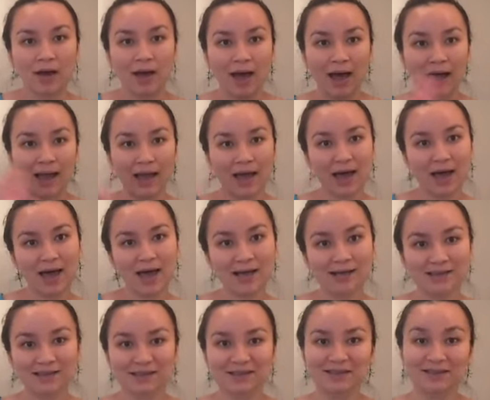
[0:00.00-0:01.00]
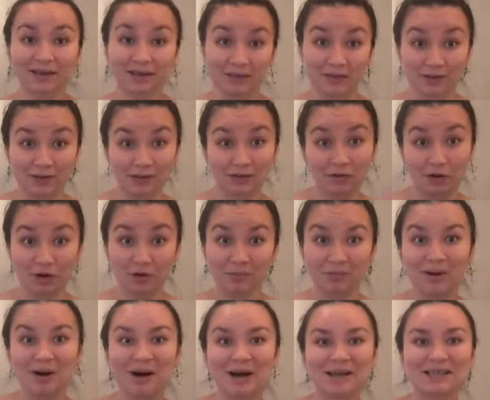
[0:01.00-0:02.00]
Hi, guys! Like, there's a long
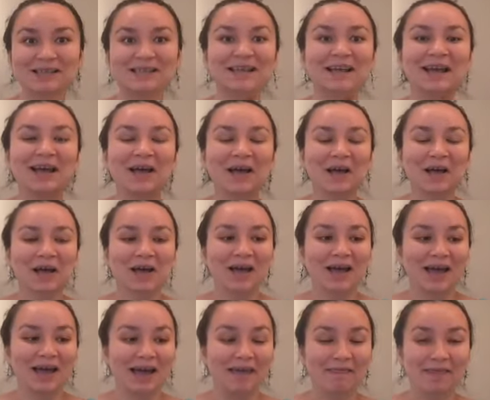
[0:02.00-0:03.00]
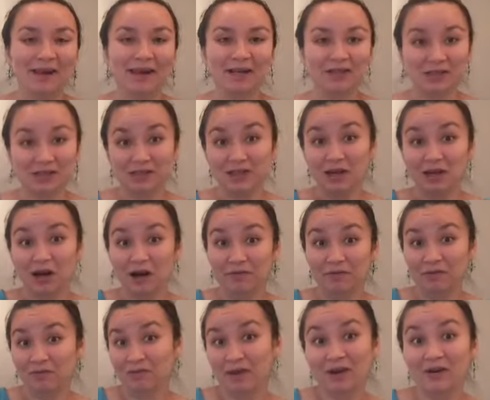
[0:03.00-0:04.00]
pause. And then I just cut
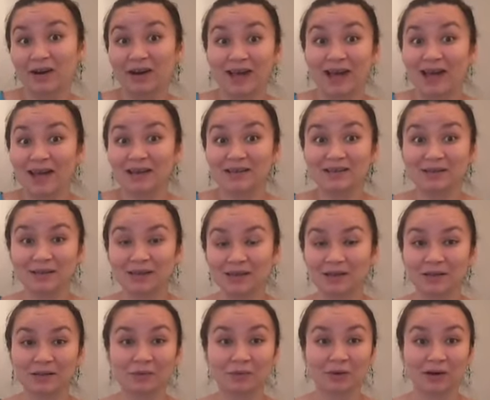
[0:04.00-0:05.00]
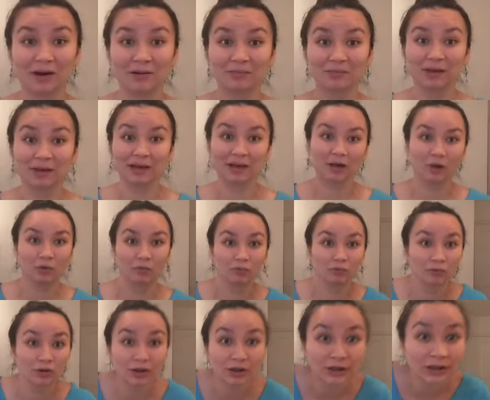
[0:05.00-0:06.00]
off the very end when I'm like
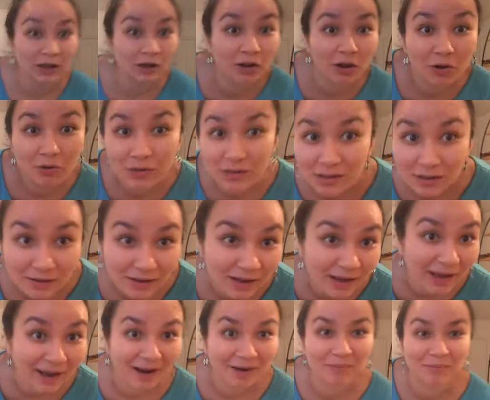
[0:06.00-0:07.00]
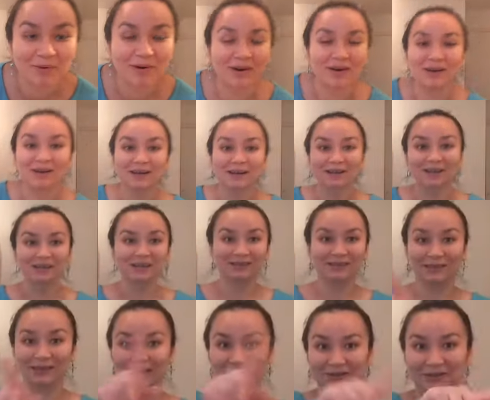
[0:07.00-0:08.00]
really close to the camera,
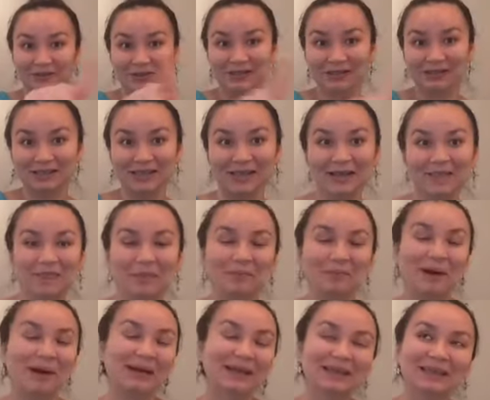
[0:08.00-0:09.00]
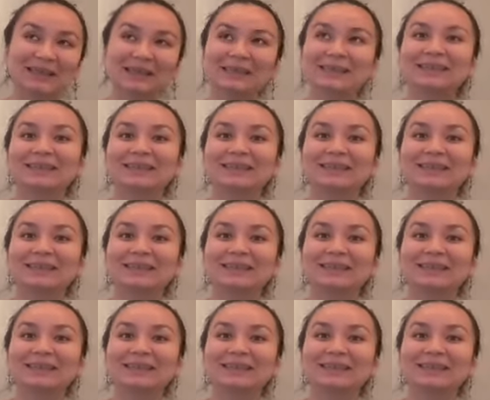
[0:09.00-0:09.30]
like looking to hit the button.